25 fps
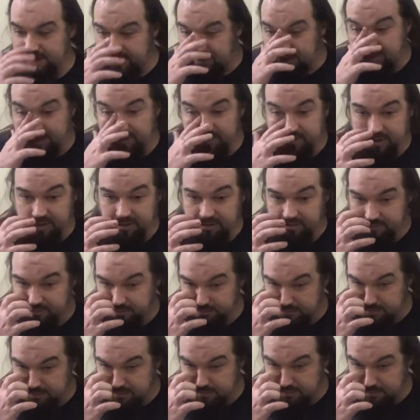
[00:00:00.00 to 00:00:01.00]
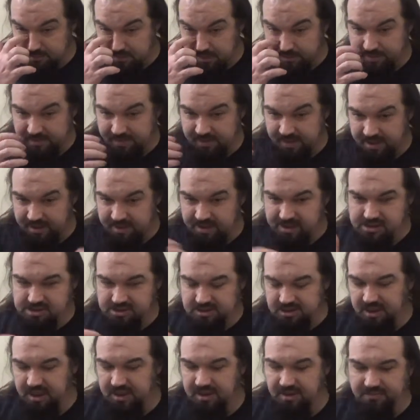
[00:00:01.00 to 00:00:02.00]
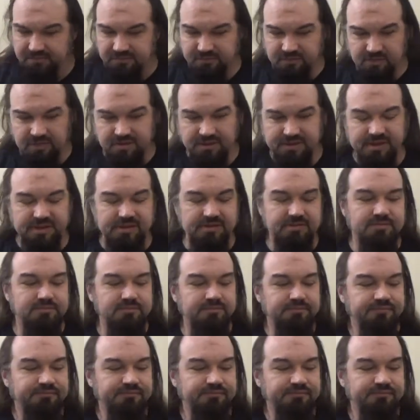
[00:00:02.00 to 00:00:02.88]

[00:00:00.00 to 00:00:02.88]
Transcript: how, you know, the women they each love are, you